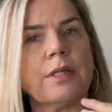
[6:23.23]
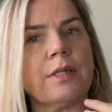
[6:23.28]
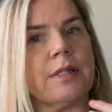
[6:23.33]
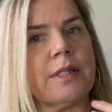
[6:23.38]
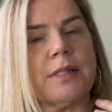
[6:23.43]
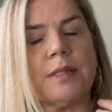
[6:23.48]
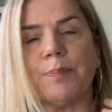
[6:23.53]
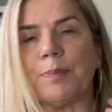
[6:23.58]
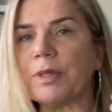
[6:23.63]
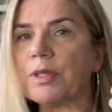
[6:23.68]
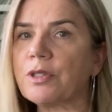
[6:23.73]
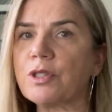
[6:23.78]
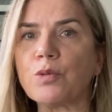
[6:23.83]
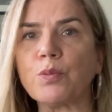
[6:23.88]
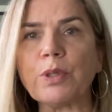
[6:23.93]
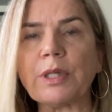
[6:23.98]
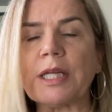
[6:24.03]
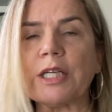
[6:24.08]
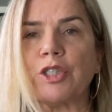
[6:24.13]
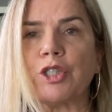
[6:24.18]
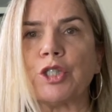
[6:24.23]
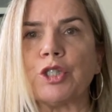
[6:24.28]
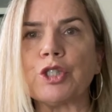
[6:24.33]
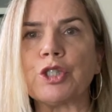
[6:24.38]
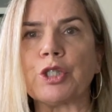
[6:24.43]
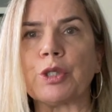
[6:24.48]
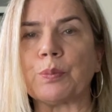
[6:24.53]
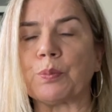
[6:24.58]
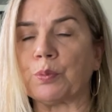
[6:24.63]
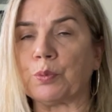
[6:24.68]
This builds a
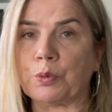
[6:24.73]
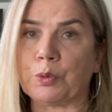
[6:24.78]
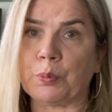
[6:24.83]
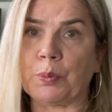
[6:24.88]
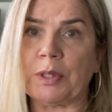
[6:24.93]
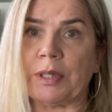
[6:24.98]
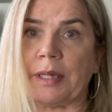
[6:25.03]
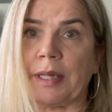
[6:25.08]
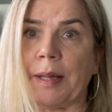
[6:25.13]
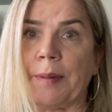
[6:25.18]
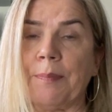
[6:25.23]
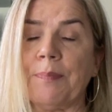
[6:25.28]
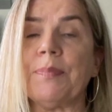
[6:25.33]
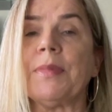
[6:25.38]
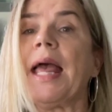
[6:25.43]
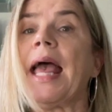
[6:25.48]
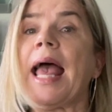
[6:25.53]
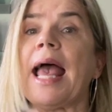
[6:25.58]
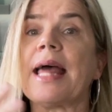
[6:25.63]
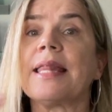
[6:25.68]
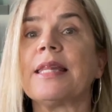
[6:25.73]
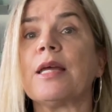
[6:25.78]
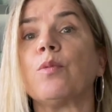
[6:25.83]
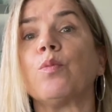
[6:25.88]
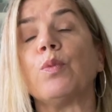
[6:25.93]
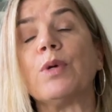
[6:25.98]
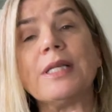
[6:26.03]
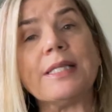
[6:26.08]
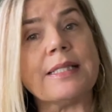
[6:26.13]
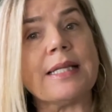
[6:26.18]
relationship with them, and then
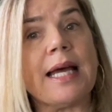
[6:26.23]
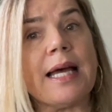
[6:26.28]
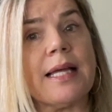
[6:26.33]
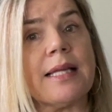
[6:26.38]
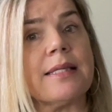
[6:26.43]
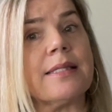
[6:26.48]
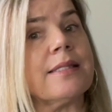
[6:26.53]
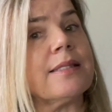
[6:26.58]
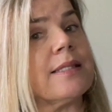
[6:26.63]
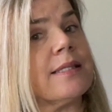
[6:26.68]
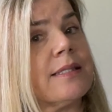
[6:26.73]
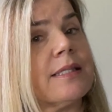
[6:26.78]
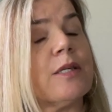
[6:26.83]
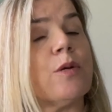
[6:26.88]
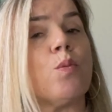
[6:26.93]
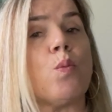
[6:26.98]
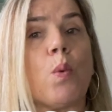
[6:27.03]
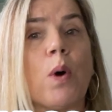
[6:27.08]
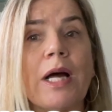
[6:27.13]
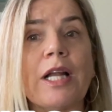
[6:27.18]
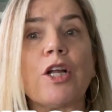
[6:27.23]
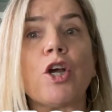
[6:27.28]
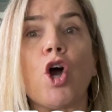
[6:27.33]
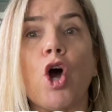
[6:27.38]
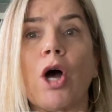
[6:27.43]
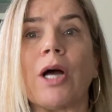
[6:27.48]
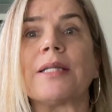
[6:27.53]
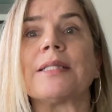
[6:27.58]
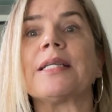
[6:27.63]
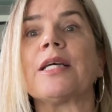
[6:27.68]
we test to see what
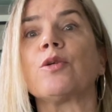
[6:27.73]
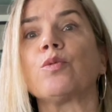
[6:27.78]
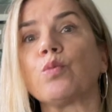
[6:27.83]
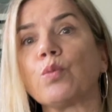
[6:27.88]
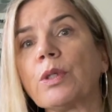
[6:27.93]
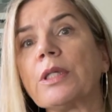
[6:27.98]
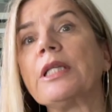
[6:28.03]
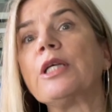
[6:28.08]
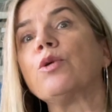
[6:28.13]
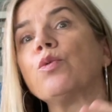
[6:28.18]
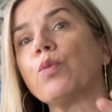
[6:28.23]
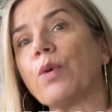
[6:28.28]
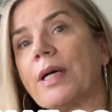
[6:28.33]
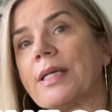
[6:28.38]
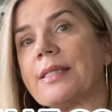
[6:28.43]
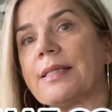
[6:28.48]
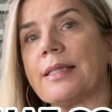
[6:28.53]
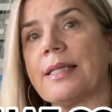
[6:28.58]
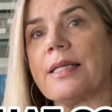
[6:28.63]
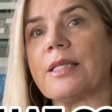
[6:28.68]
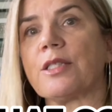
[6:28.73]
content really resonates